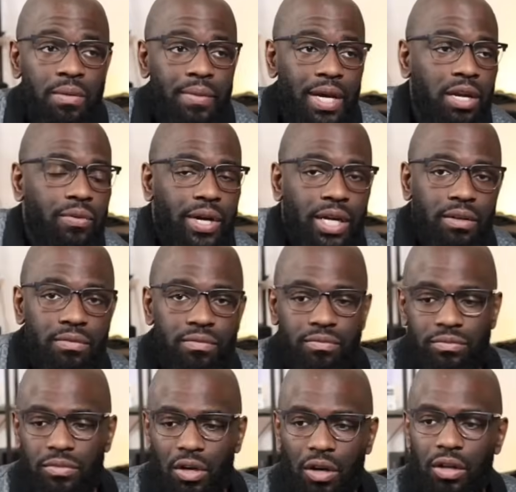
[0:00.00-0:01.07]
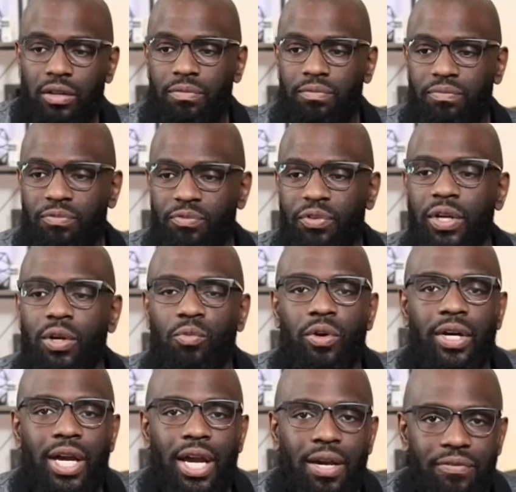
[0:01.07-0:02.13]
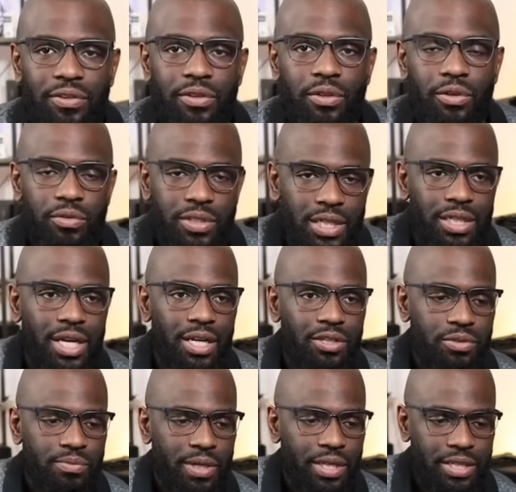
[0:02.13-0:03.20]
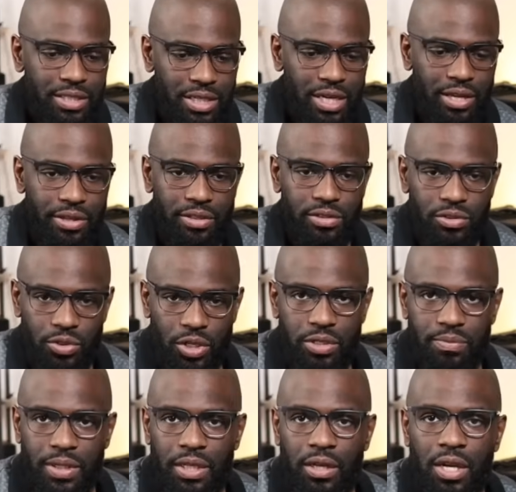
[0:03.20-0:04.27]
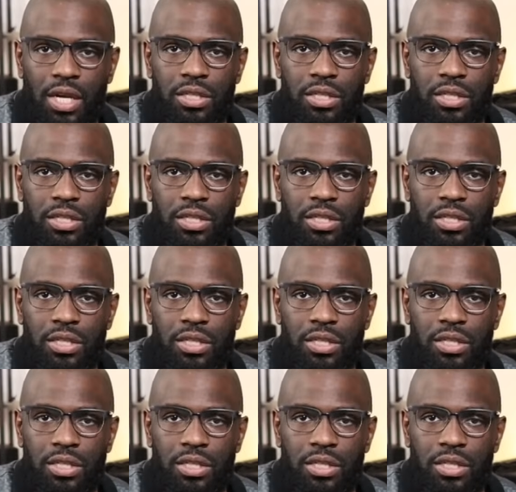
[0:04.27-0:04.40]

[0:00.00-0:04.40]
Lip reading: Anyway, all of the freaking work I have to do, $10 a month, it's nothing. Trust me.